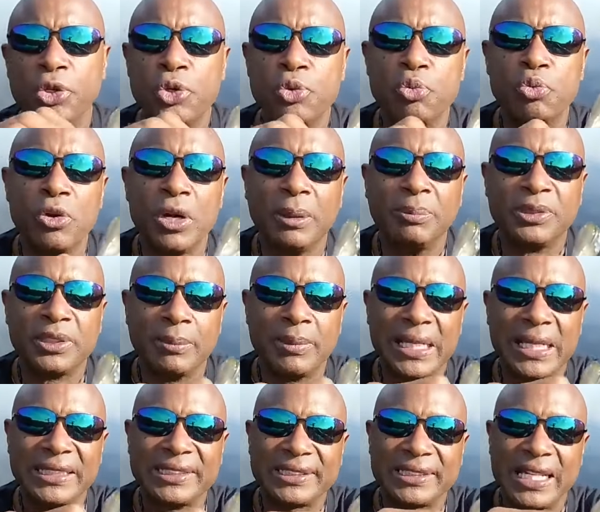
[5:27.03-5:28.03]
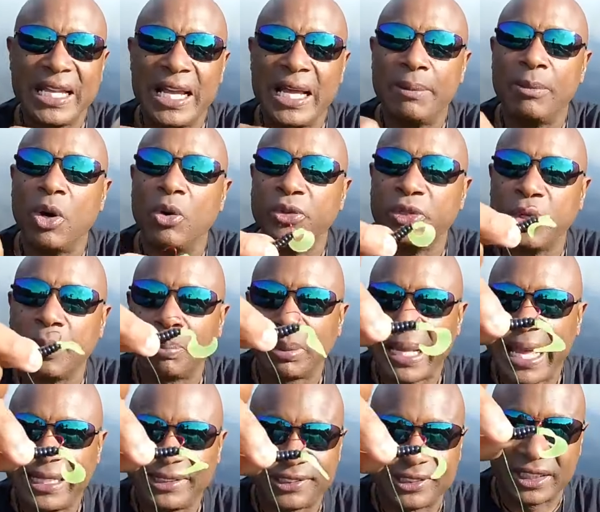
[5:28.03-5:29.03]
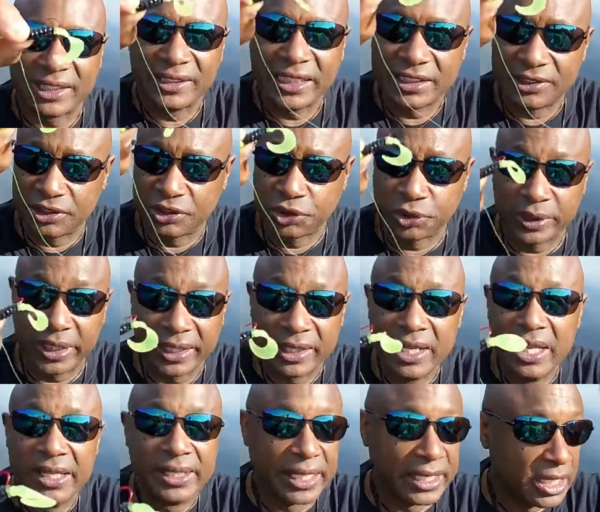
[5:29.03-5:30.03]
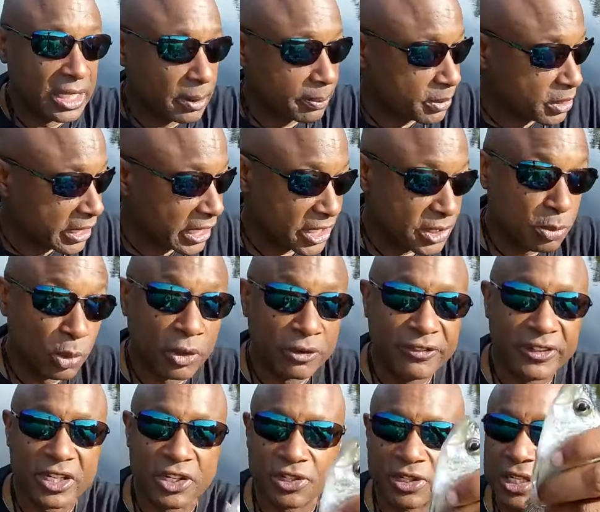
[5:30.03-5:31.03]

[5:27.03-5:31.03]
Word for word: you rub some of that slime on your plastic. That's a trick that'll help you catch more fish.